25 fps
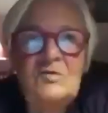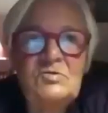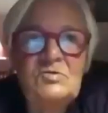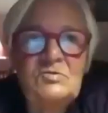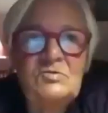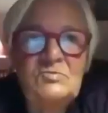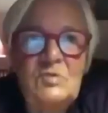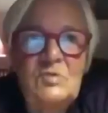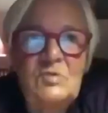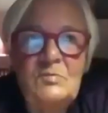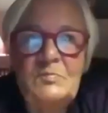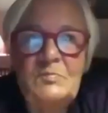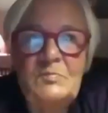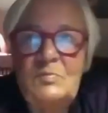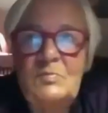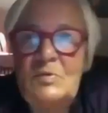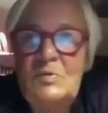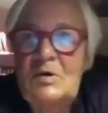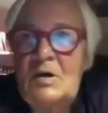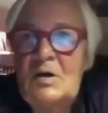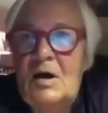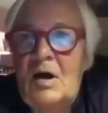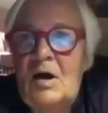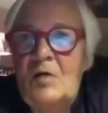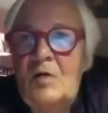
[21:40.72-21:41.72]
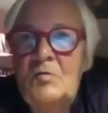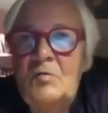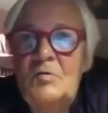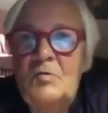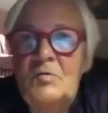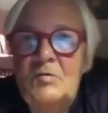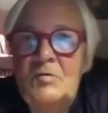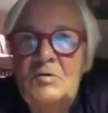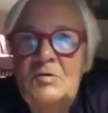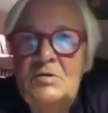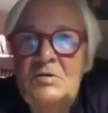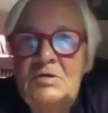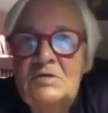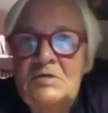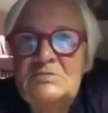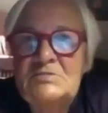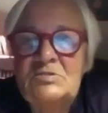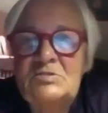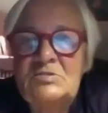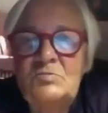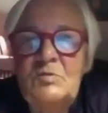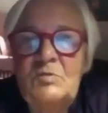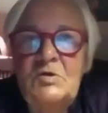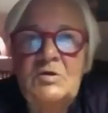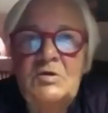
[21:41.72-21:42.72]
Europe. How does
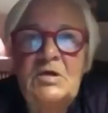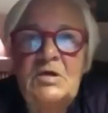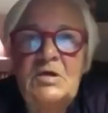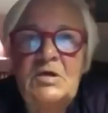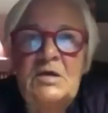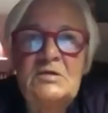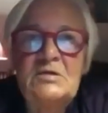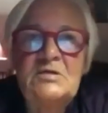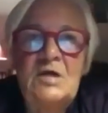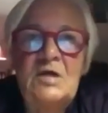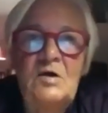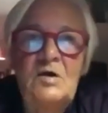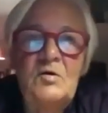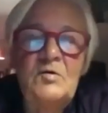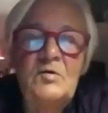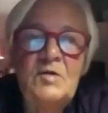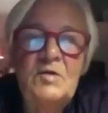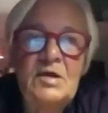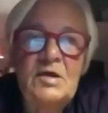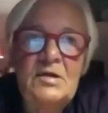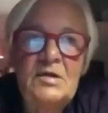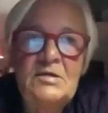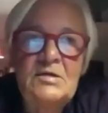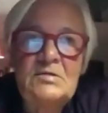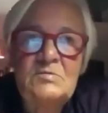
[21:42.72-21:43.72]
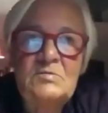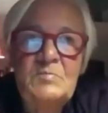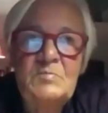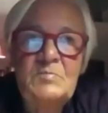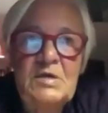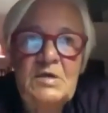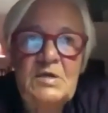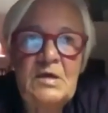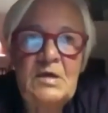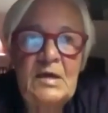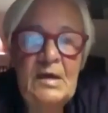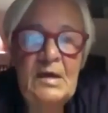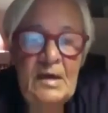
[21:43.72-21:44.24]
it work and how can it be,